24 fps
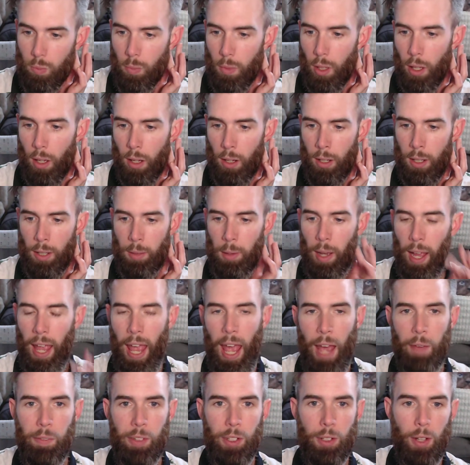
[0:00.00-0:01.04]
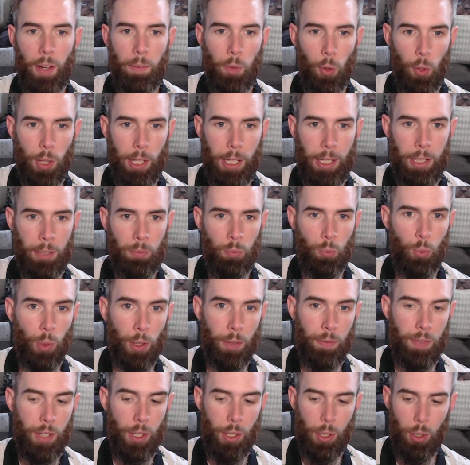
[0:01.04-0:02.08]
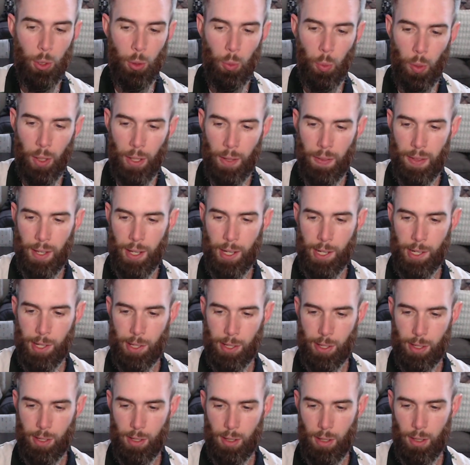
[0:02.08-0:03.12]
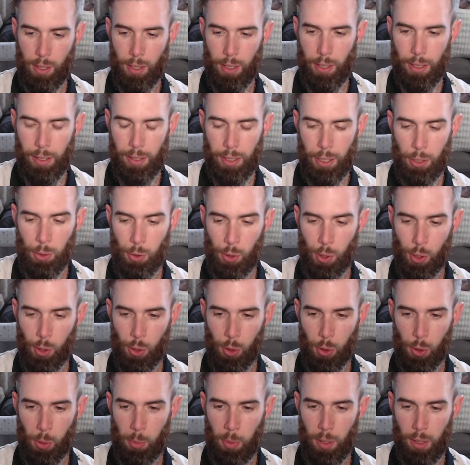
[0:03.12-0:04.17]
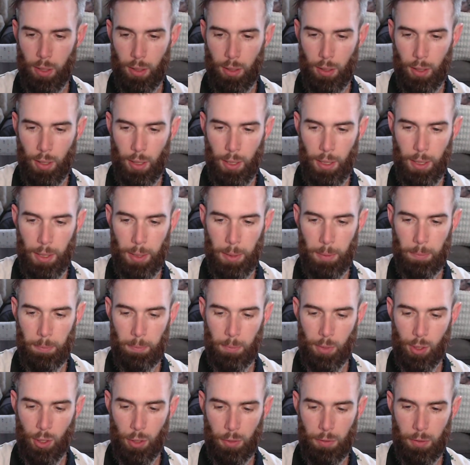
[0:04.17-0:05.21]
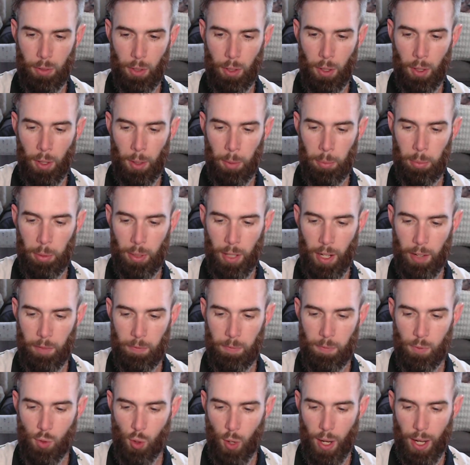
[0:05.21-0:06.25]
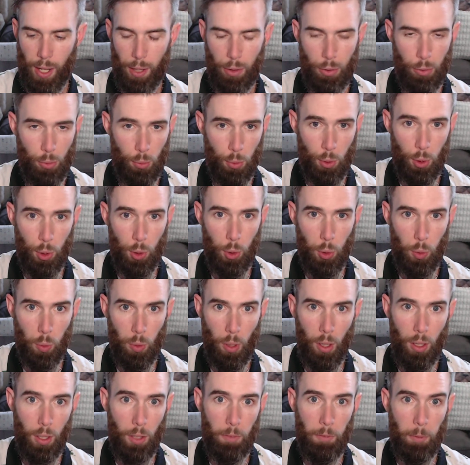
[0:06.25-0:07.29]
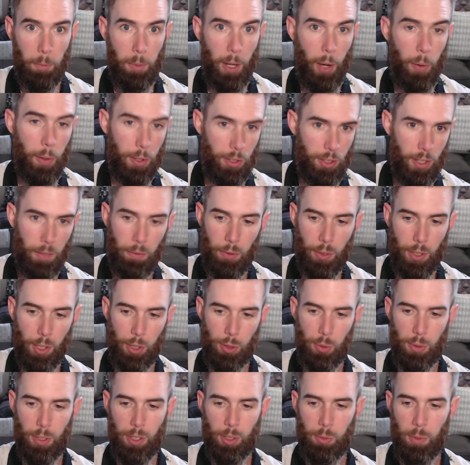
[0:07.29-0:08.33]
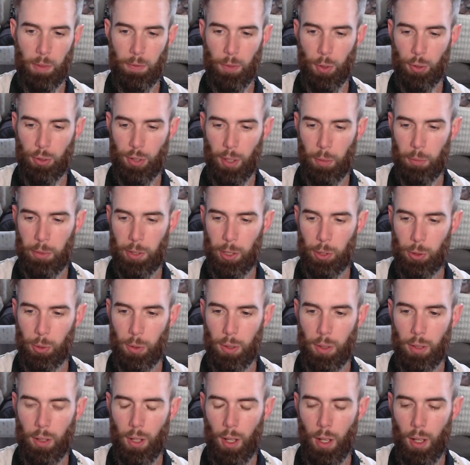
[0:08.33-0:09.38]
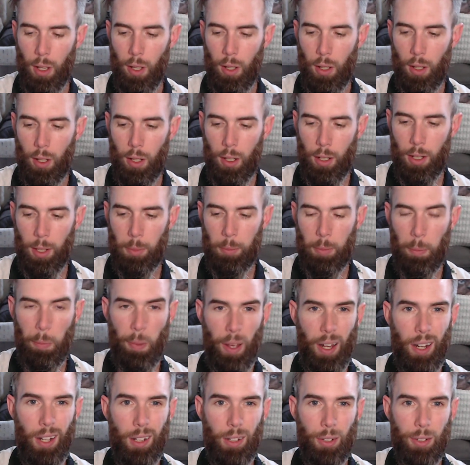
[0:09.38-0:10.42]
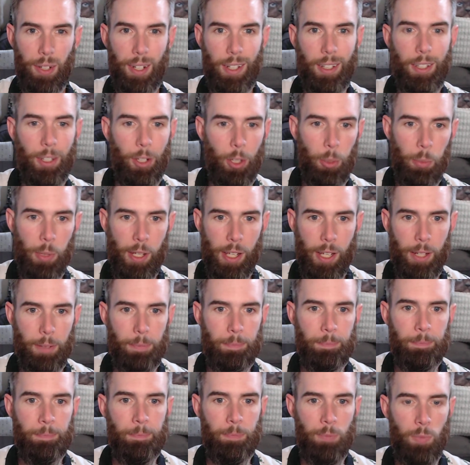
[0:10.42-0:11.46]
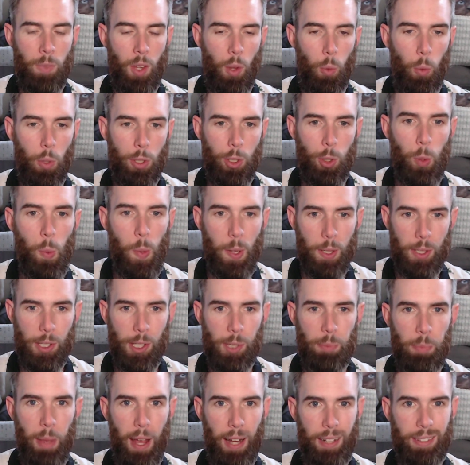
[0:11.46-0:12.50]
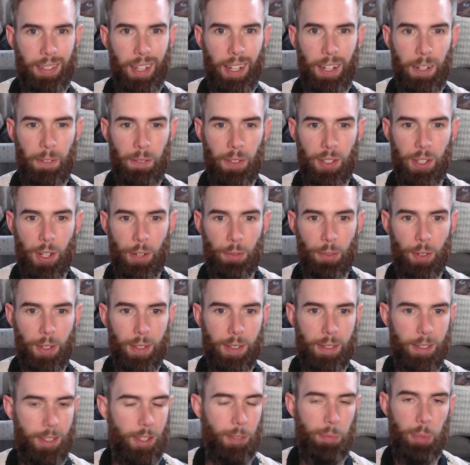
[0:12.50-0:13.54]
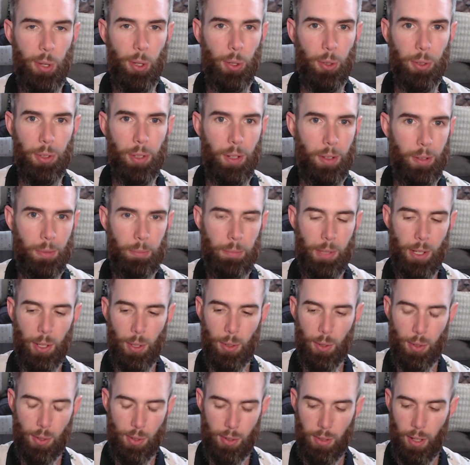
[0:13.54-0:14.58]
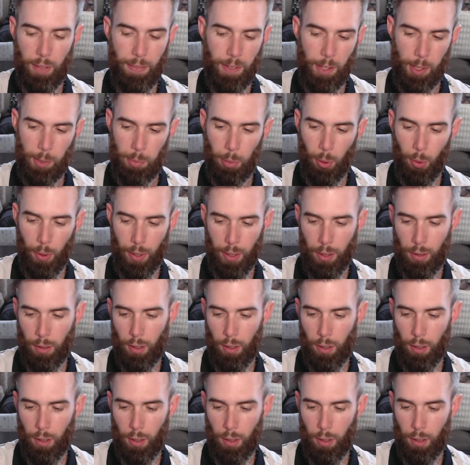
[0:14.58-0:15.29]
I've only reviewed one of these on YouTube so far, but I've drank through all of them now except for this one. This is my first time with this one. I'm kind of learning a little bit what to expect out of the different spilled beers at this point.